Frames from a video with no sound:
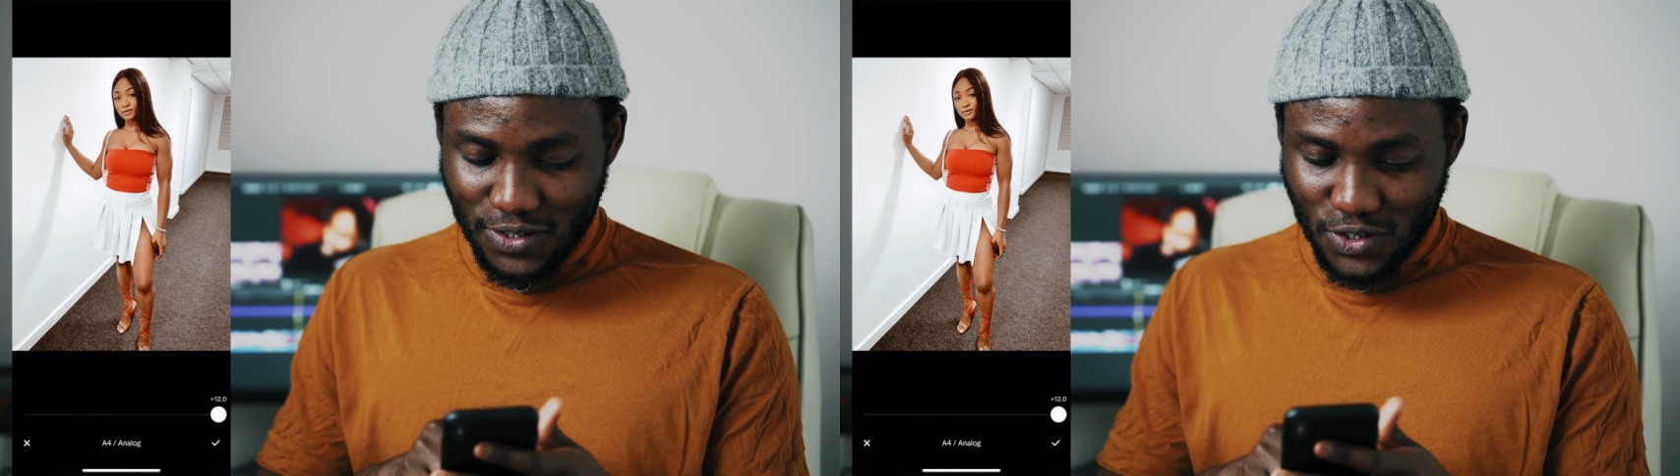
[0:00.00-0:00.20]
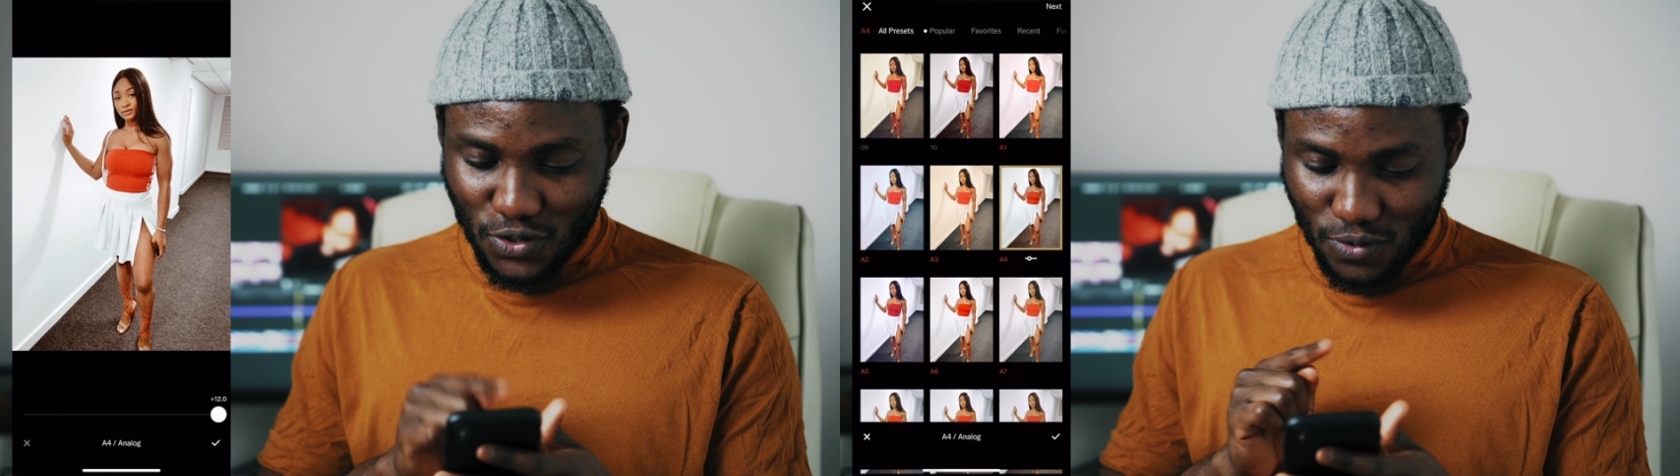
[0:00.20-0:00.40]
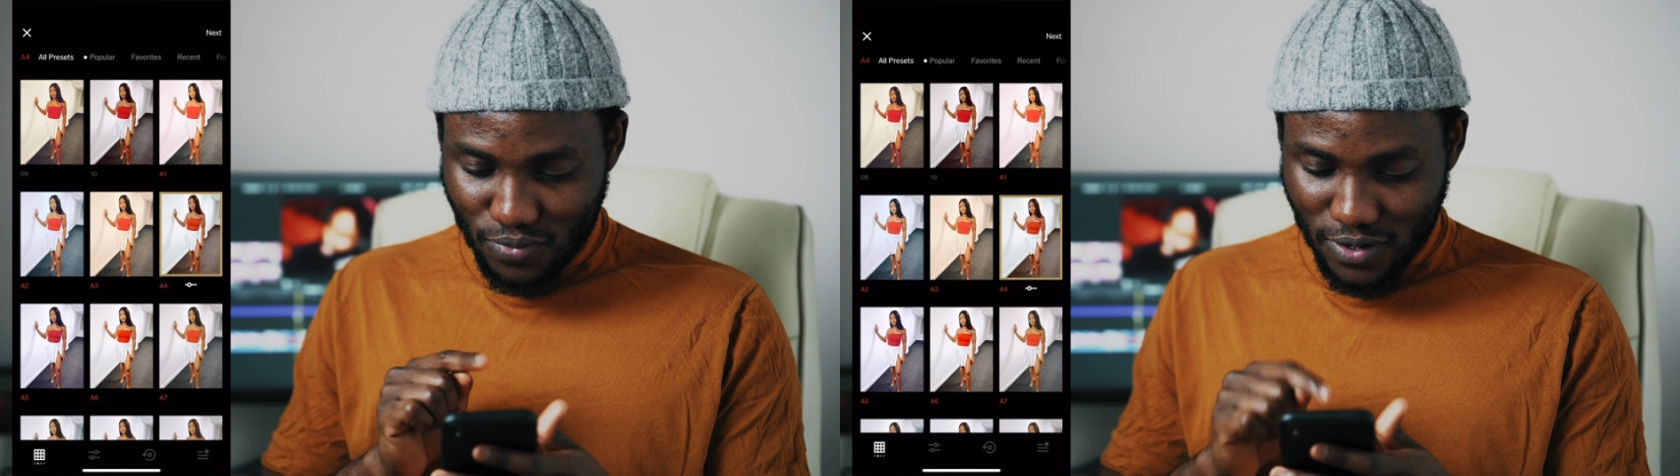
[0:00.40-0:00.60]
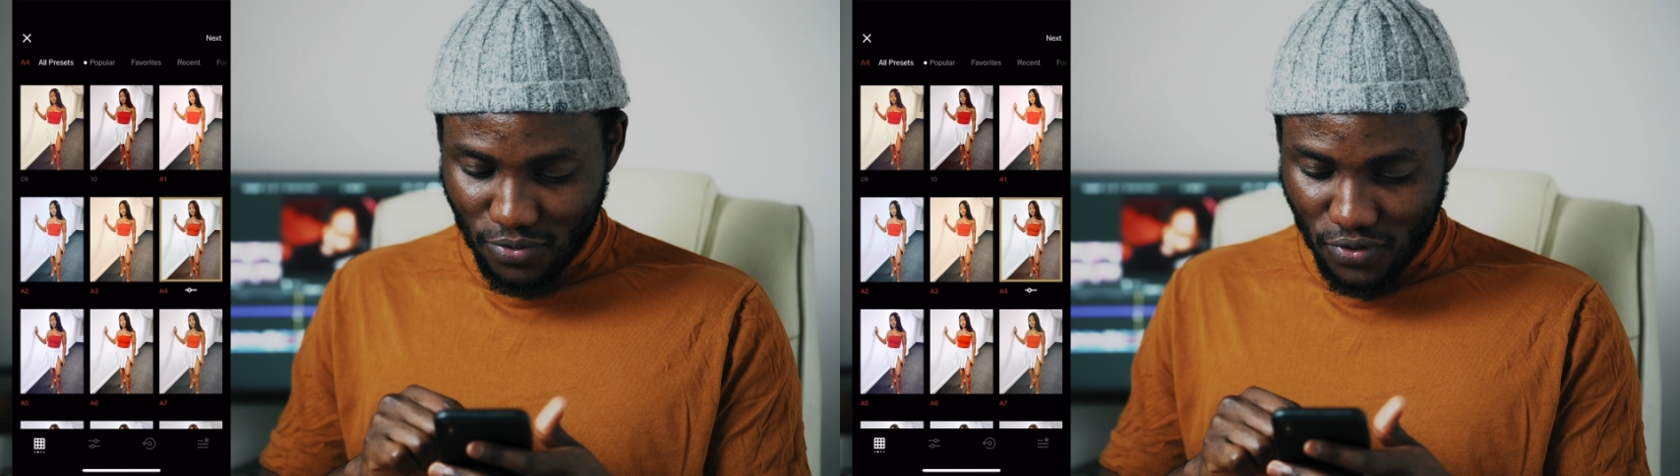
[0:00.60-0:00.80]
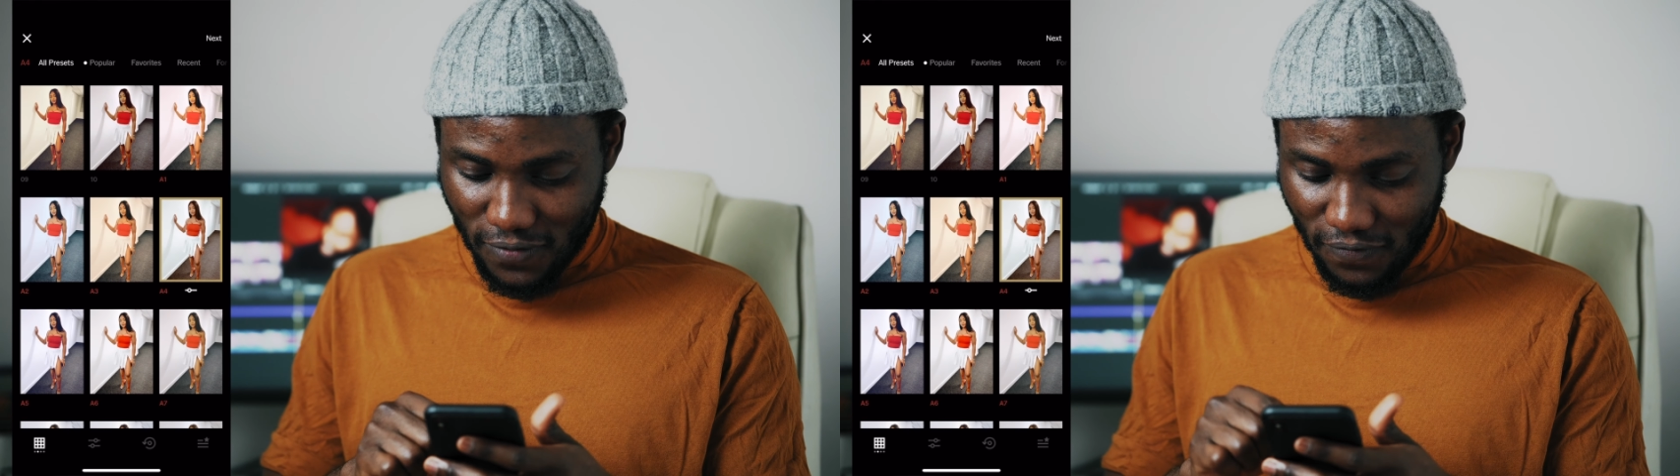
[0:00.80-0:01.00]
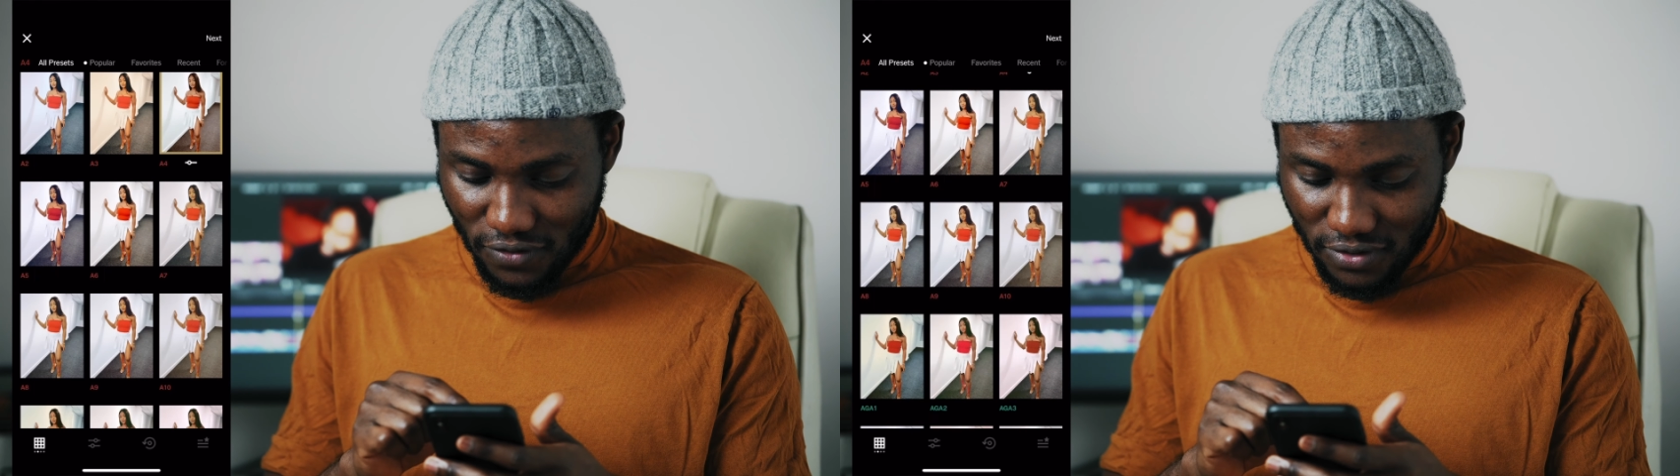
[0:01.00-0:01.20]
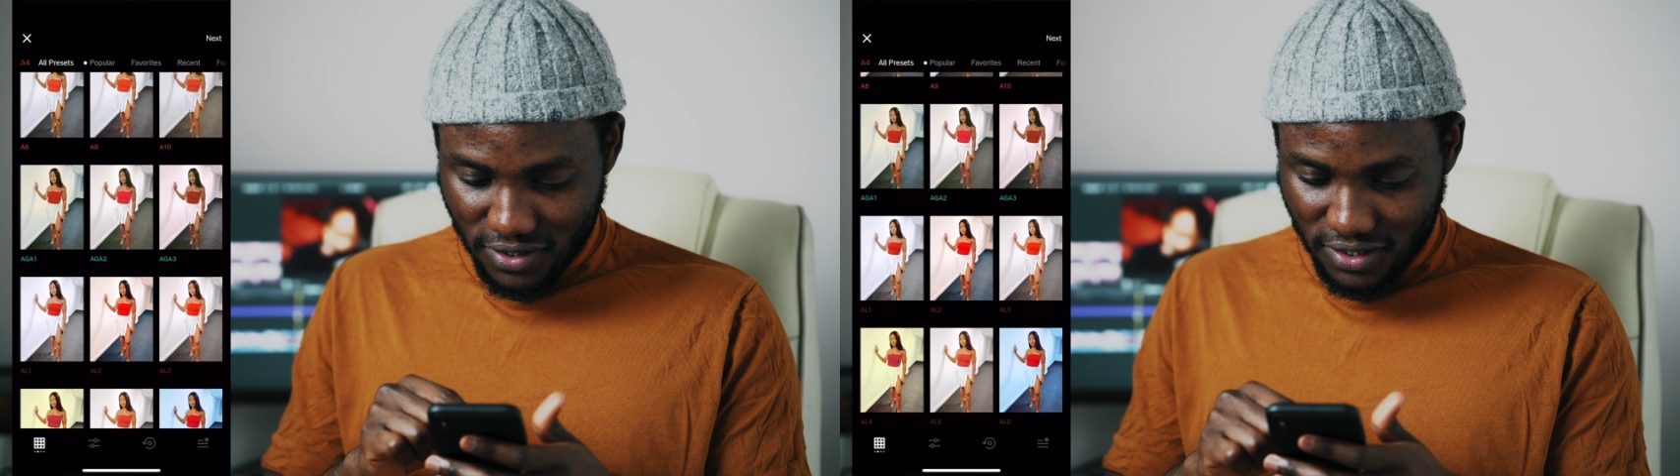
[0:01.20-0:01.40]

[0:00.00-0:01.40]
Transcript: so but i'm going for the